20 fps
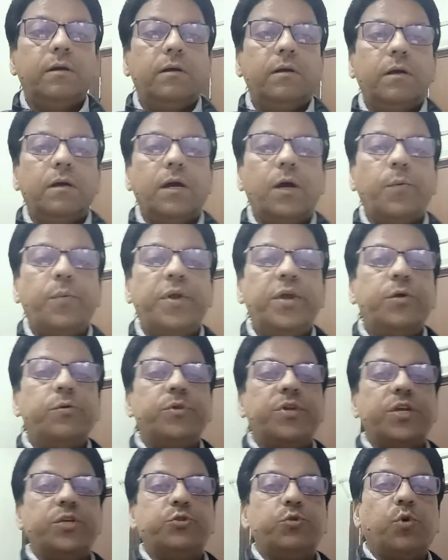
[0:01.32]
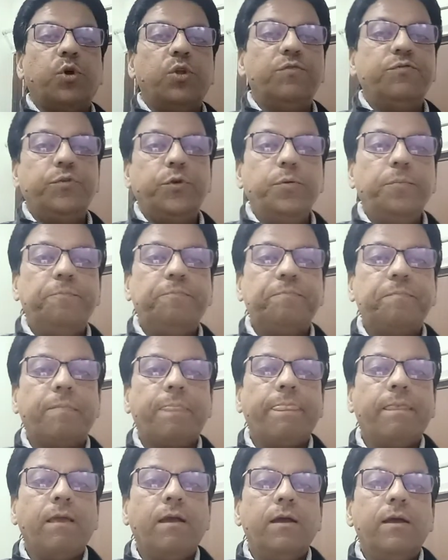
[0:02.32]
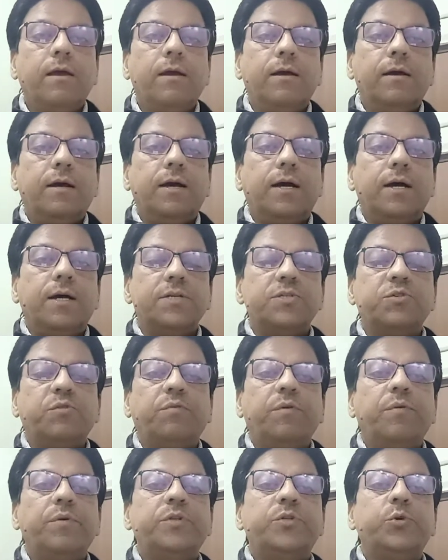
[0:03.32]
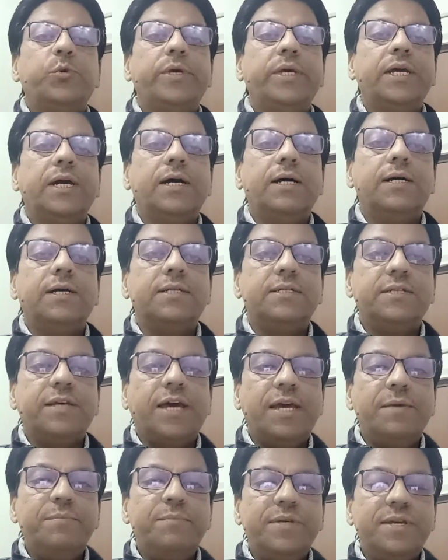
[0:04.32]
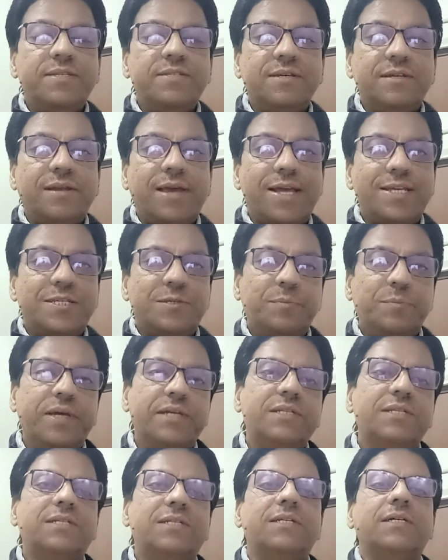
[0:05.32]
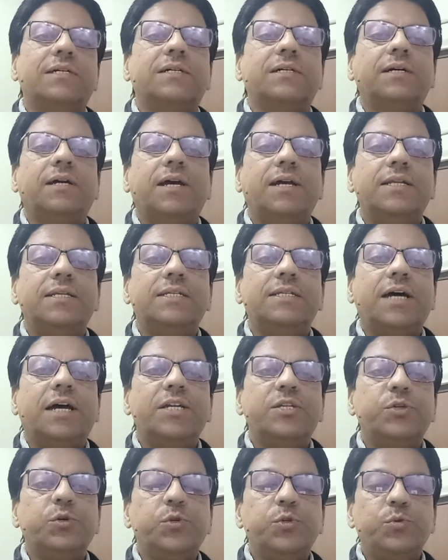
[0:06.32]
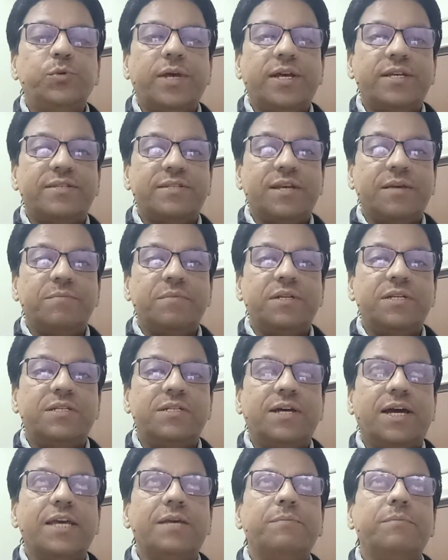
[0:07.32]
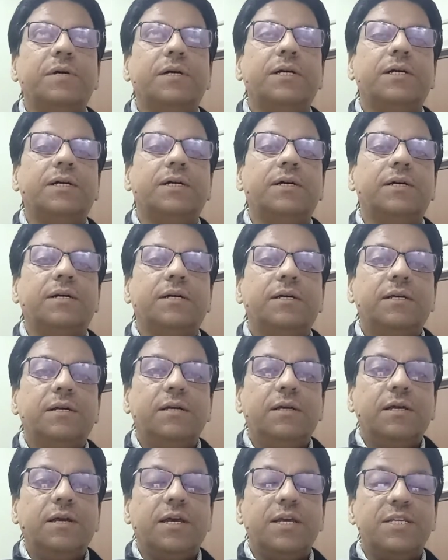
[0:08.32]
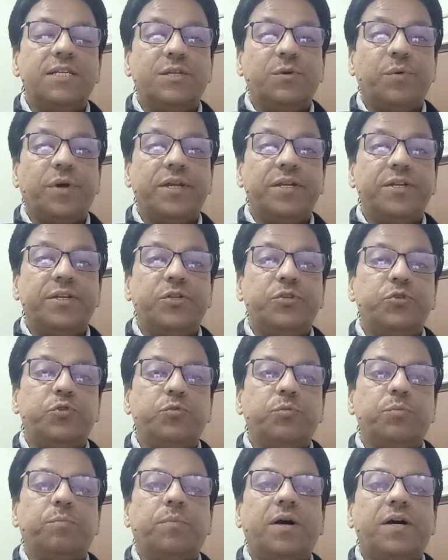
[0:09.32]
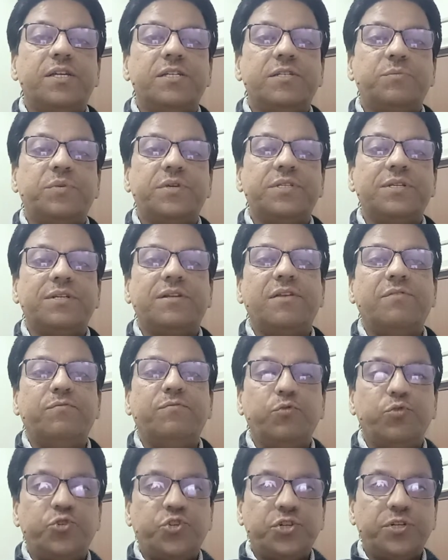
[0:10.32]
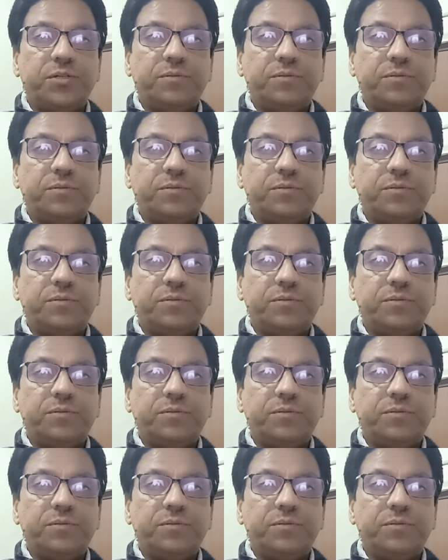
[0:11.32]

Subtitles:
A very good day to all of you. So we were doing time, tense, and aspect, and I told you last time that time is divided into past, present, and future,